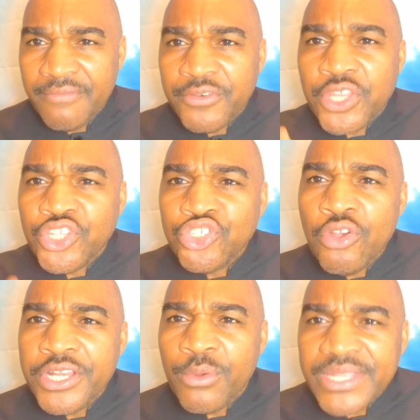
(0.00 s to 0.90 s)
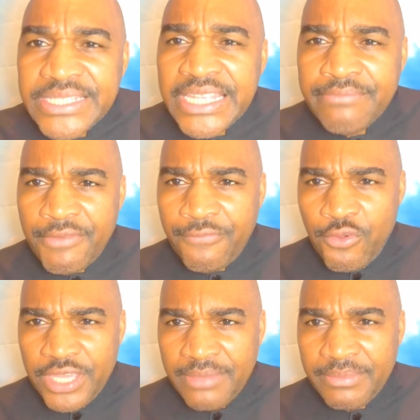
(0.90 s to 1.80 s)
For the joy that was set
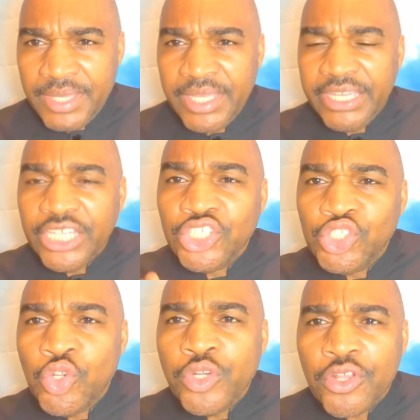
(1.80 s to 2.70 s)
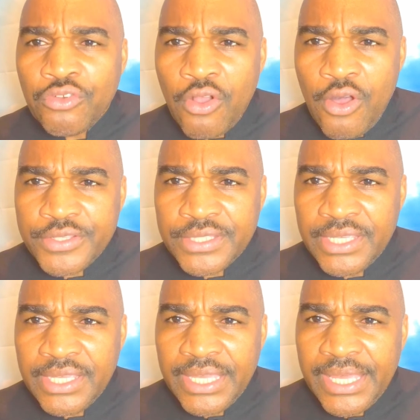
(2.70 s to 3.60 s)
before him endured the cross
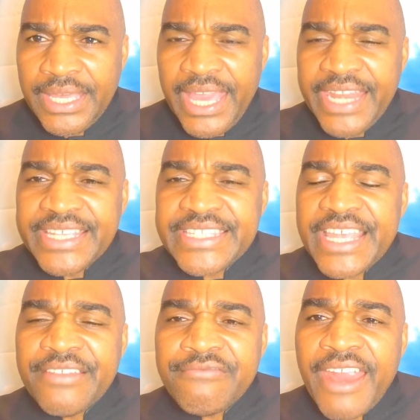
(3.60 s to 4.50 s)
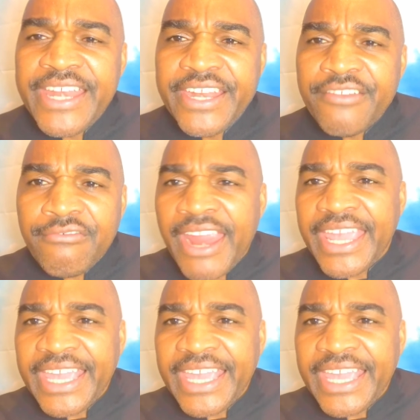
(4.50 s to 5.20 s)
and is set right at the right